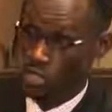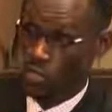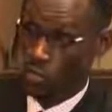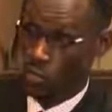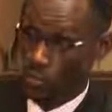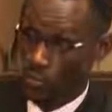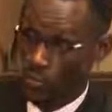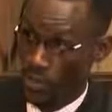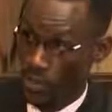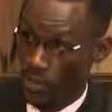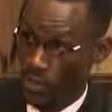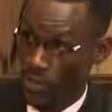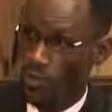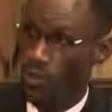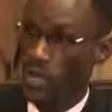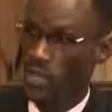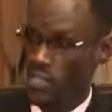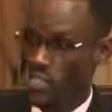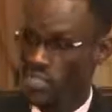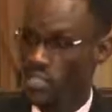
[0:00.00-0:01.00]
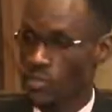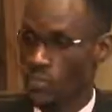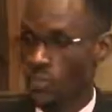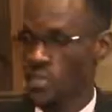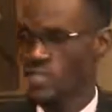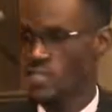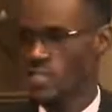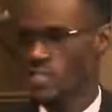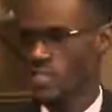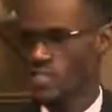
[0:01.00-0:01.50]
the women who are actually
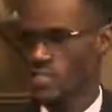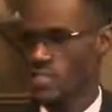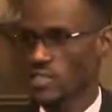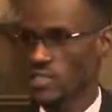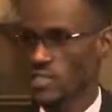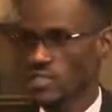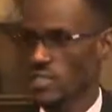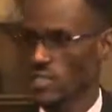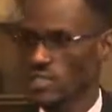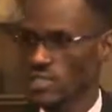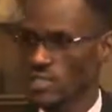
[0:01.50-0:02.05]
paying taxes?